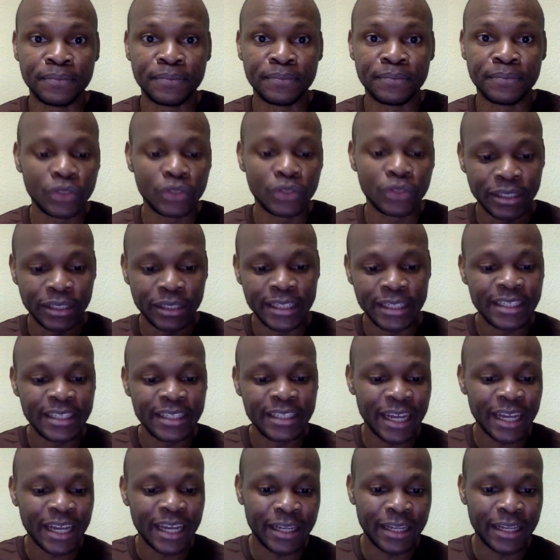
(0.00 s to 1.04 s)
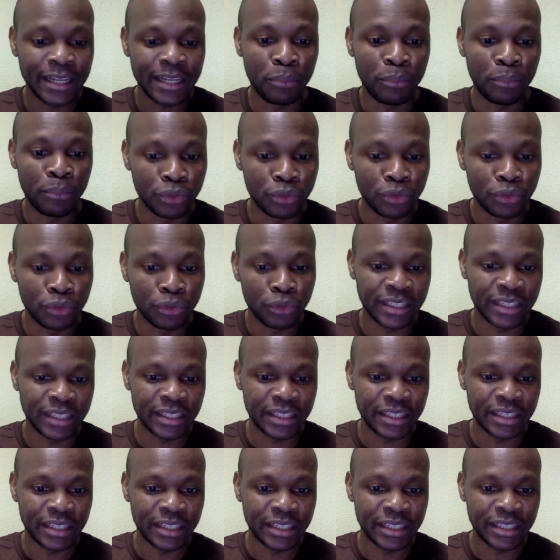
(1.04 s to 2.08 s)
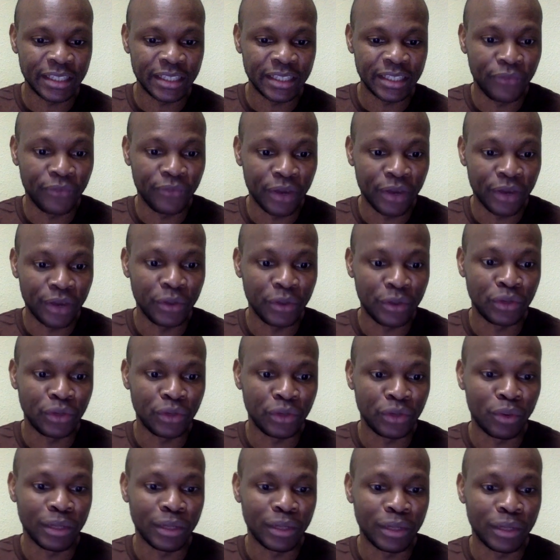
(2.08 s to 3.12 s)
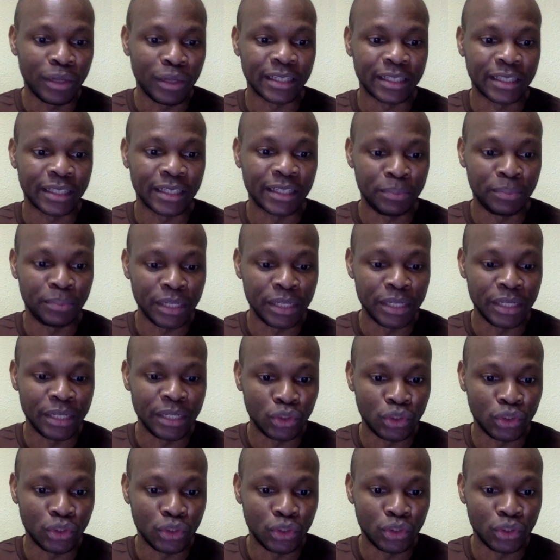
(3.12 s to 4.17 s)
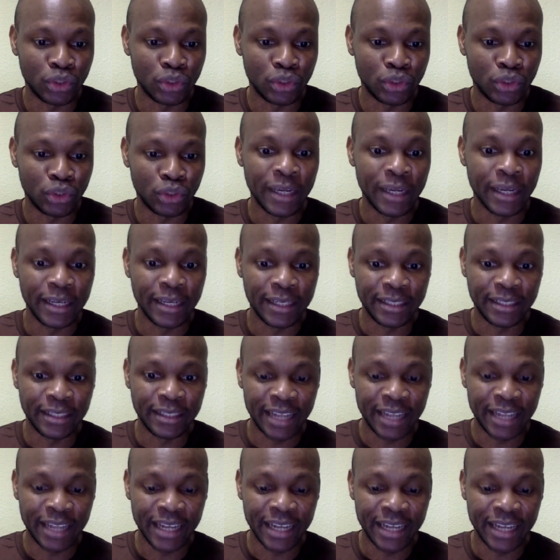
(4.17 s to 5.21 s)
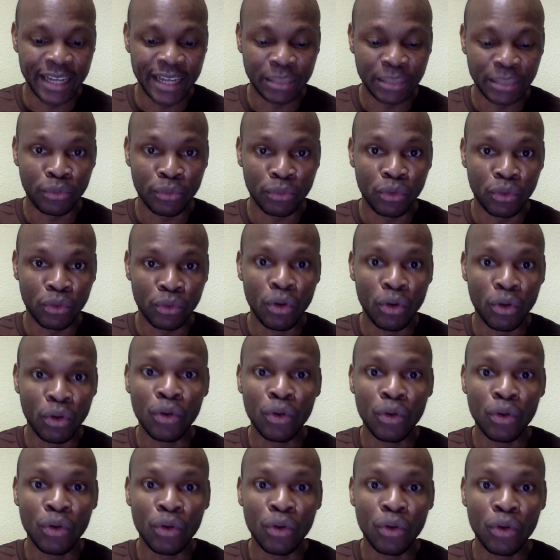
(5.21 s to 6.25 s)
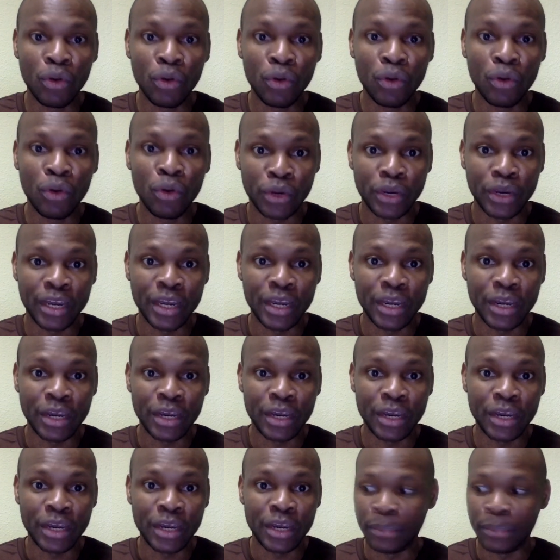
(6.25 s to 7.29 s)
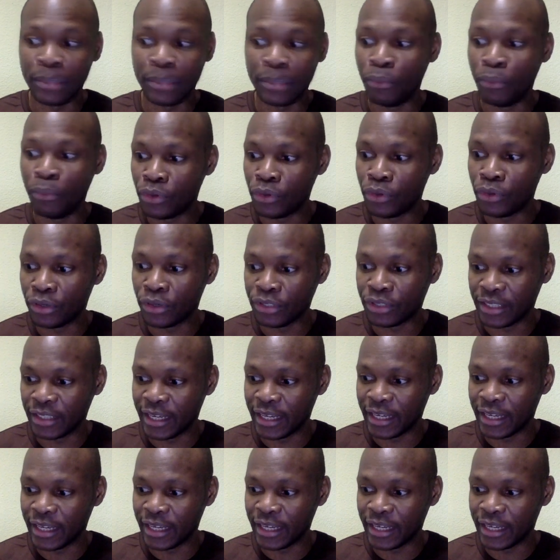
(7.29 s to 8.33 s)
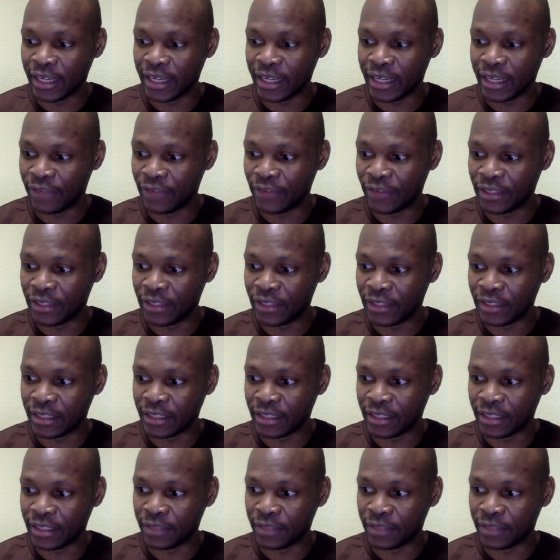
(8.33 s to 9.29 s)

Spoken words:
So these are the products that I'm referring to when I speak to intangible cultural heritage products and services.